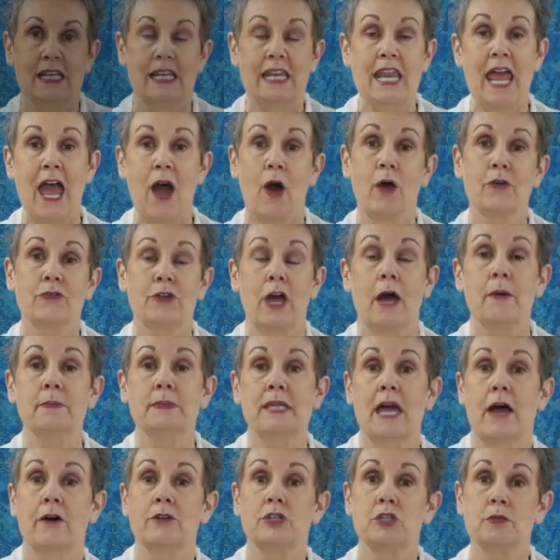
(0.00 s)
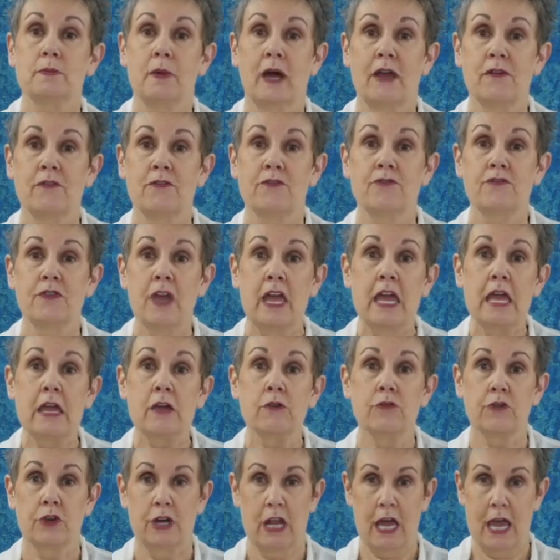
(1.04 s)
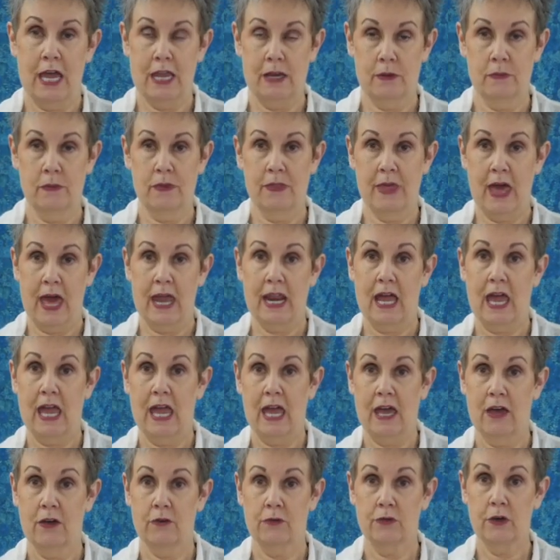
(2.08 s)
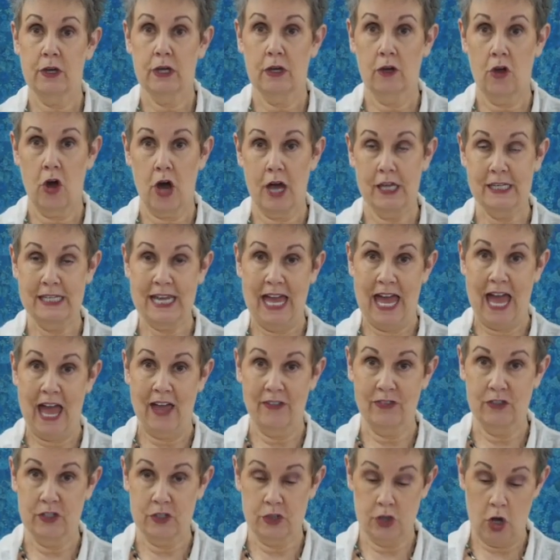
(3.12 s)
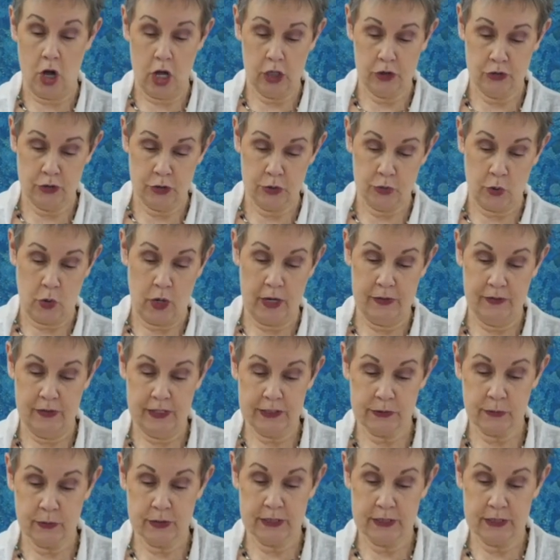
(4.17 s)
Now I've come down to my favorite item that I have gotten at the dollar store, and this